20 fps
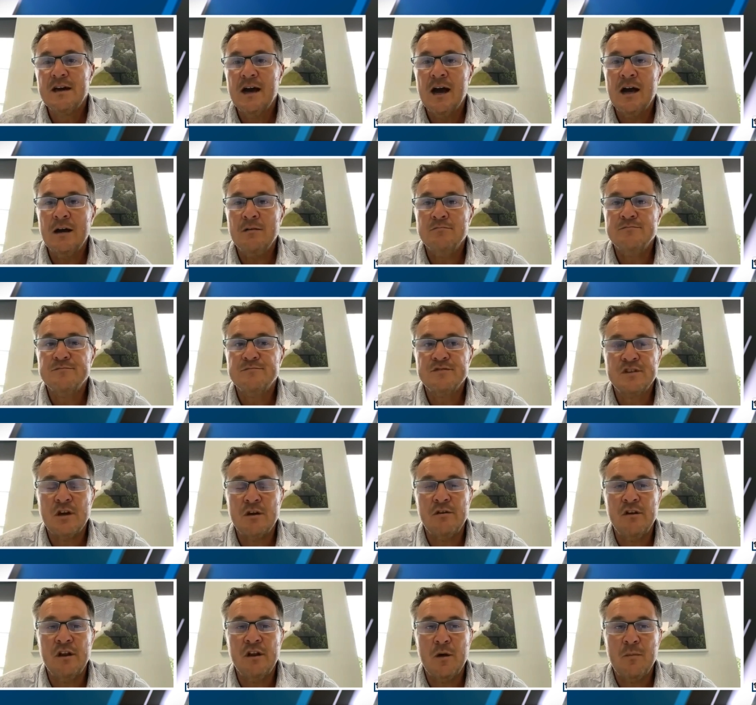Um,
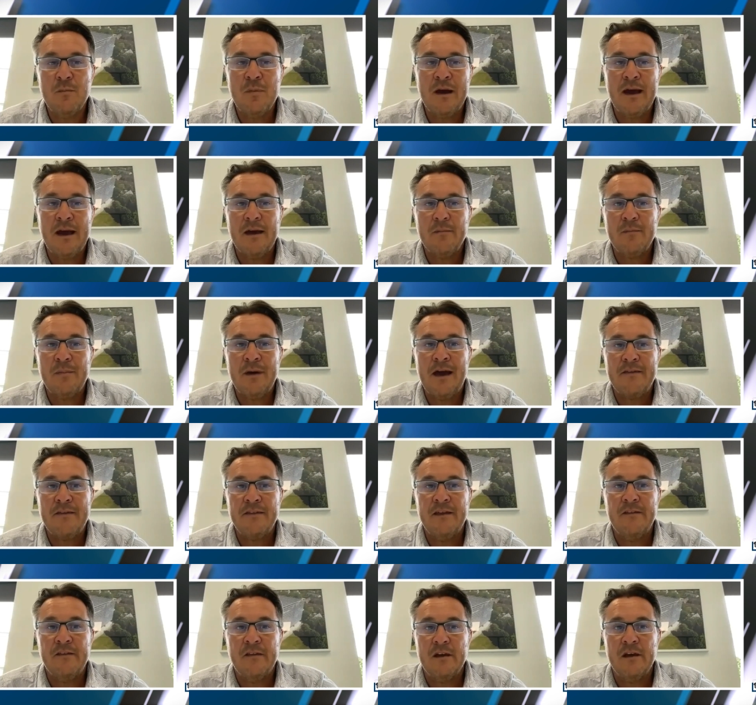so, you know, back,
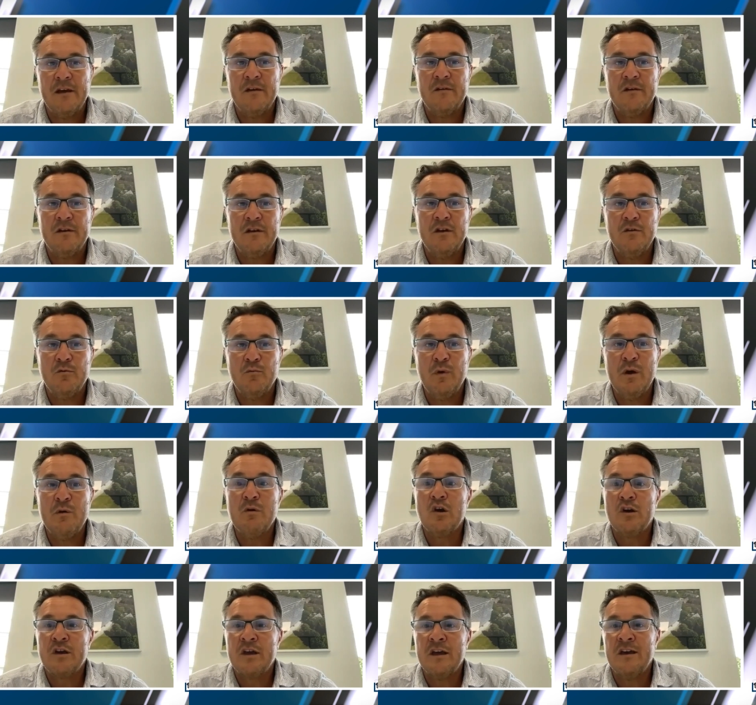back then the, we
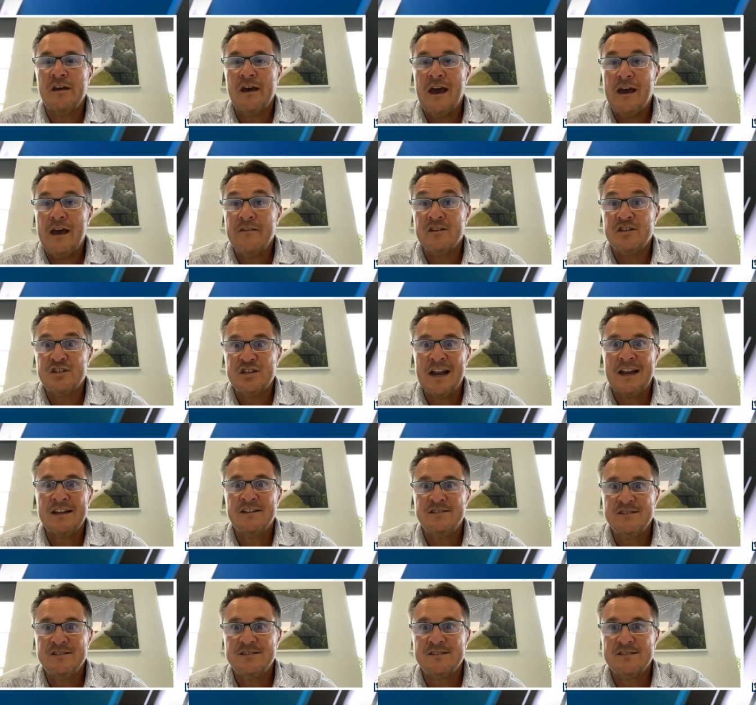were looking at the
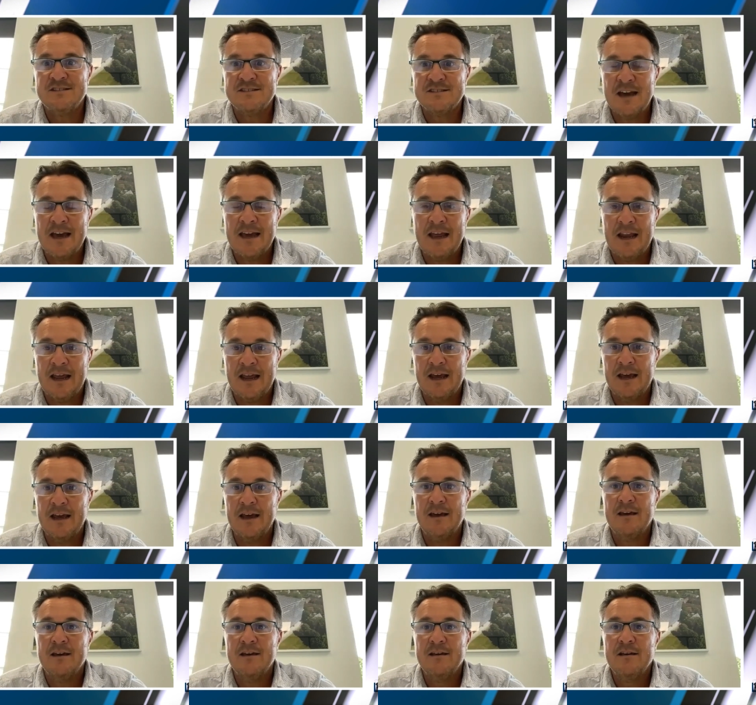challenges to scaling
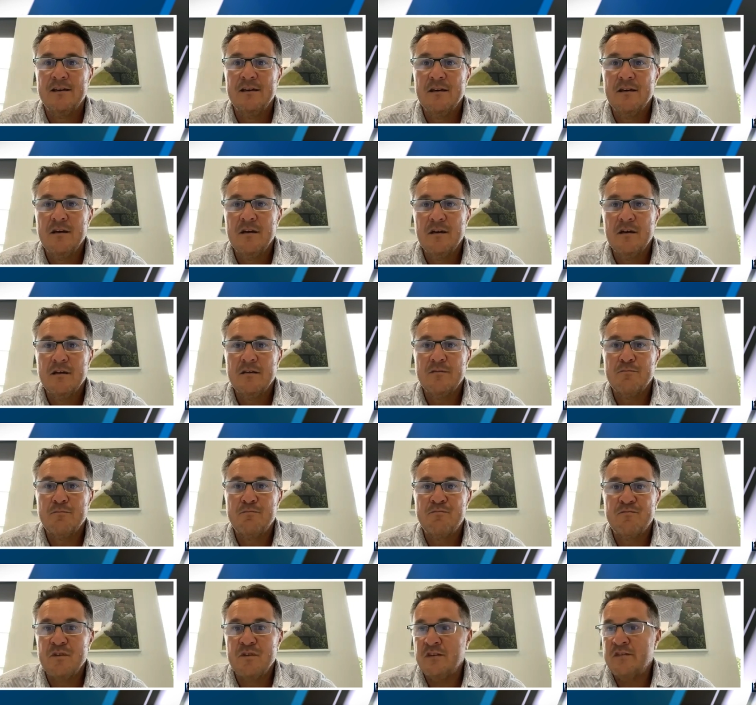it,
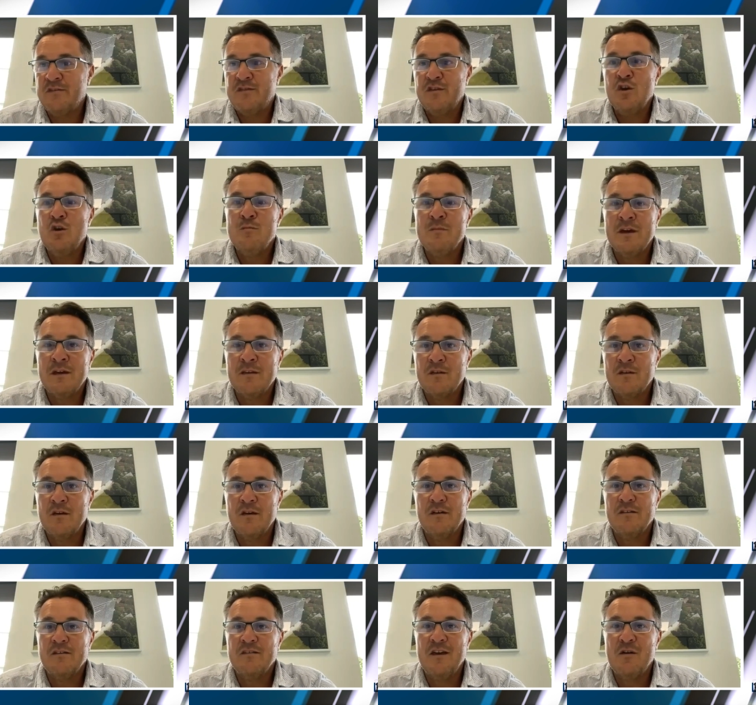assuming
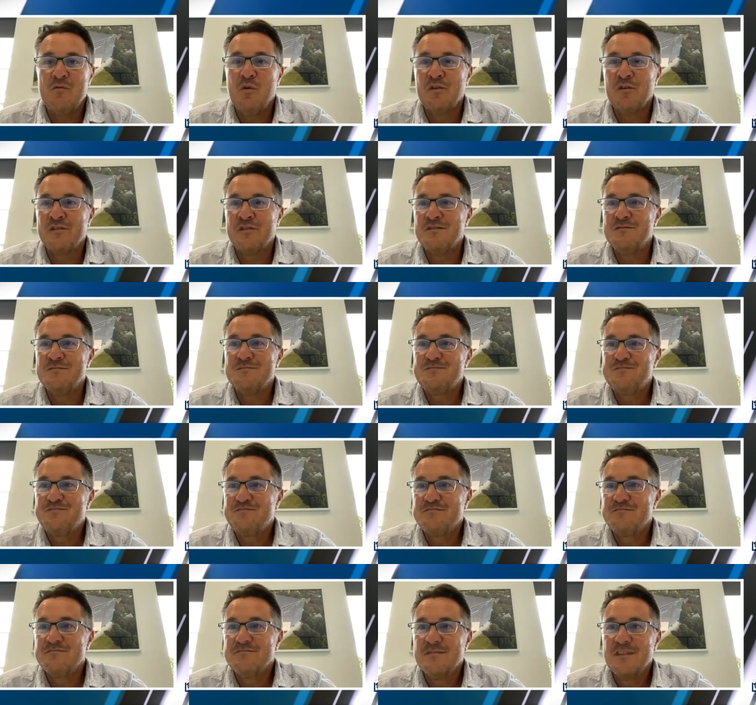that there wasn't
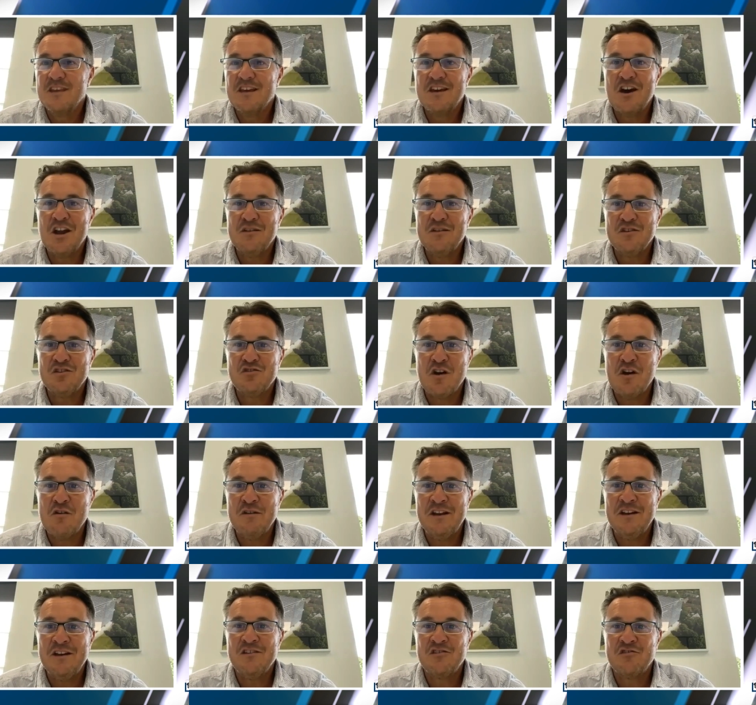kind of a
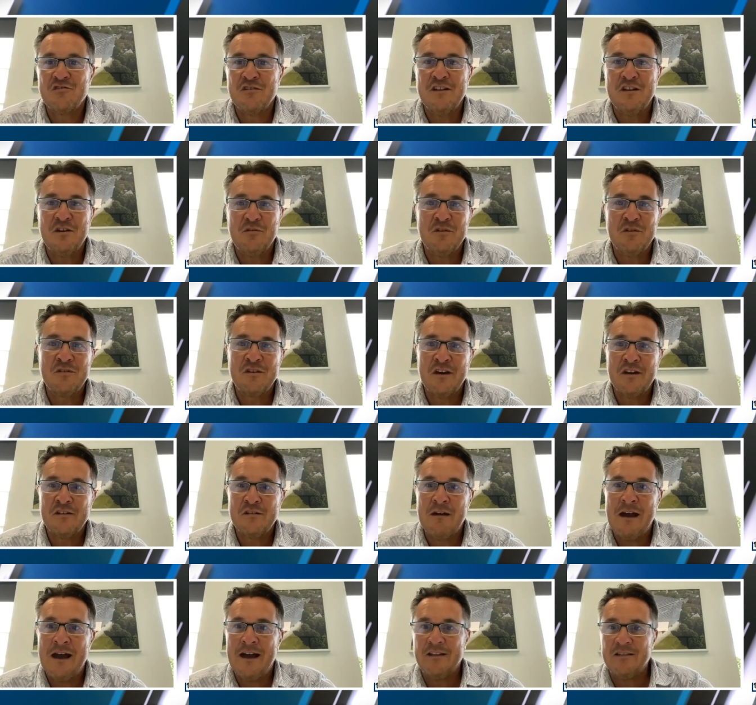drone industry that was going
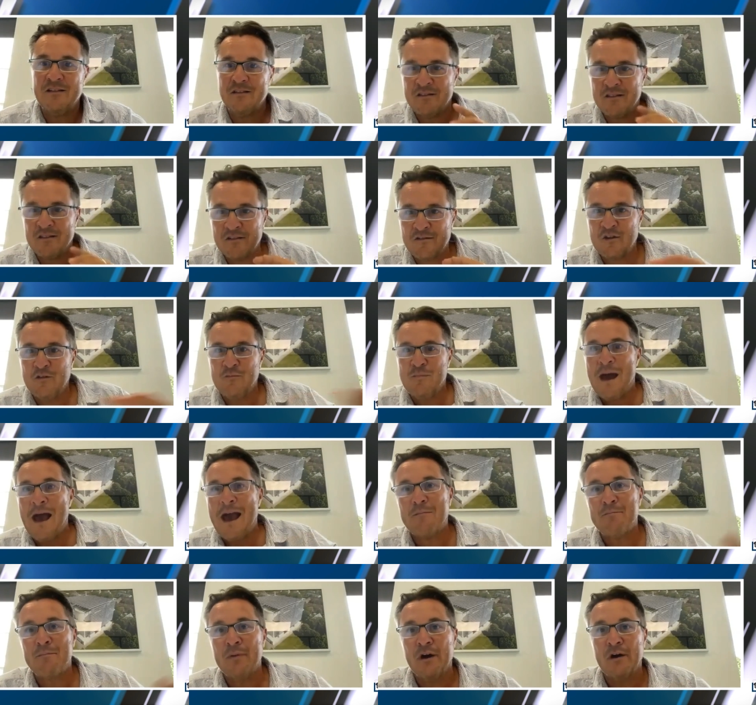to act as the sort of
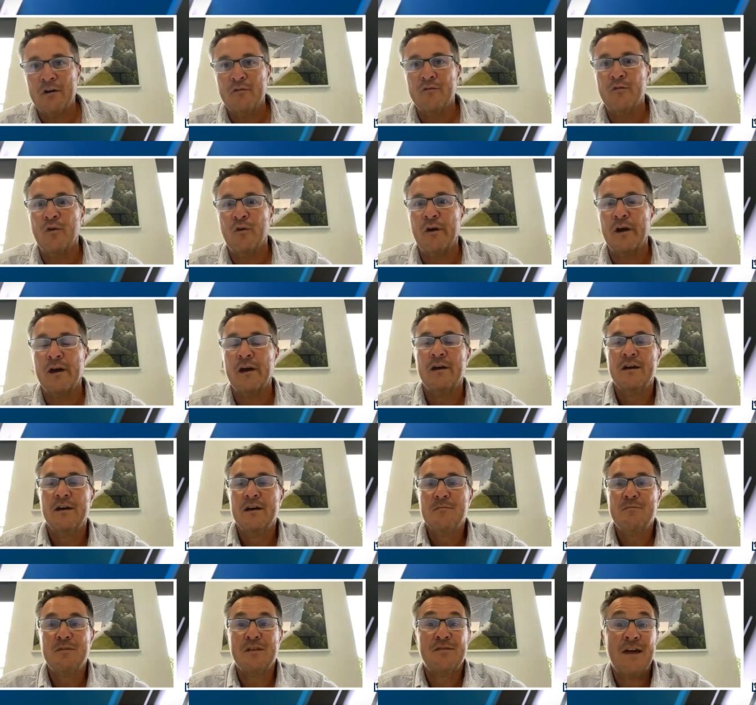backbone for it.
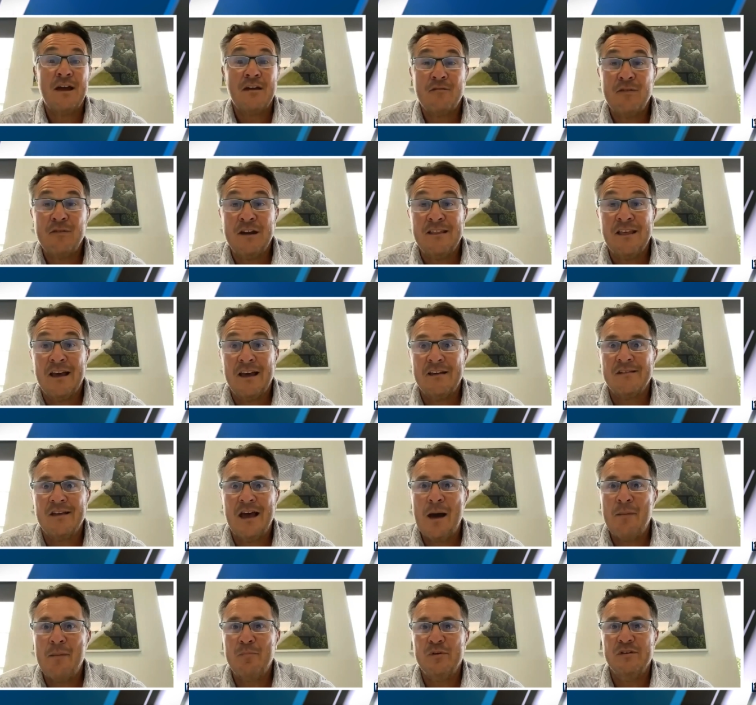But thankfully that has
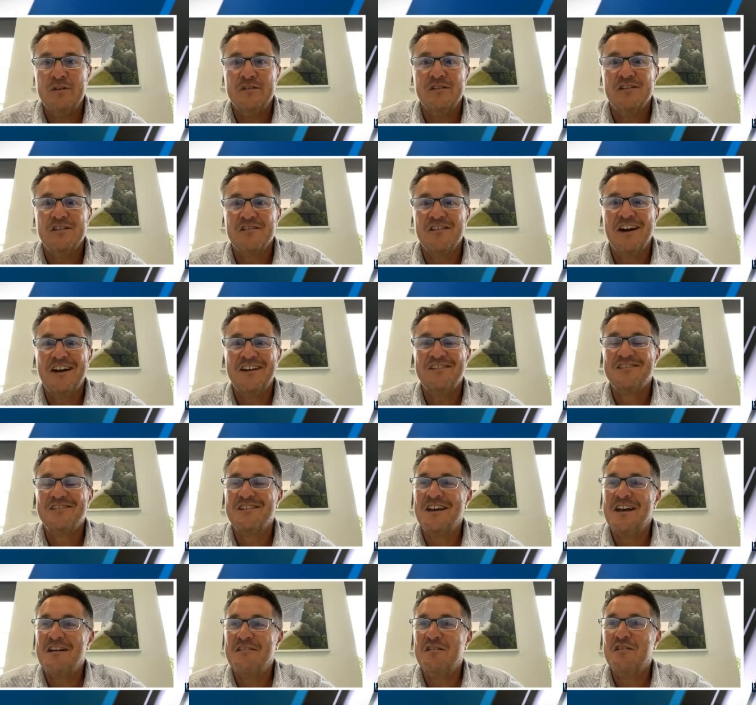happened, right?
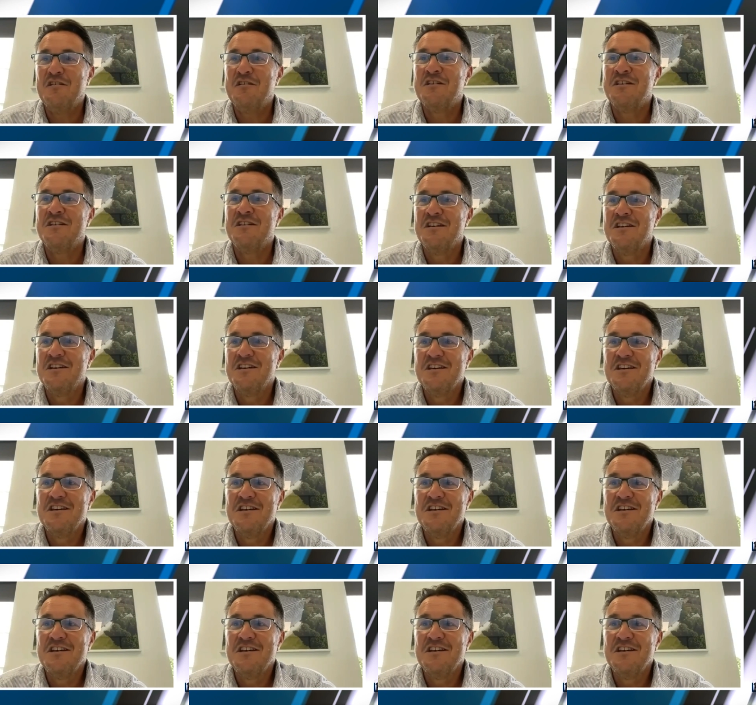So now you can,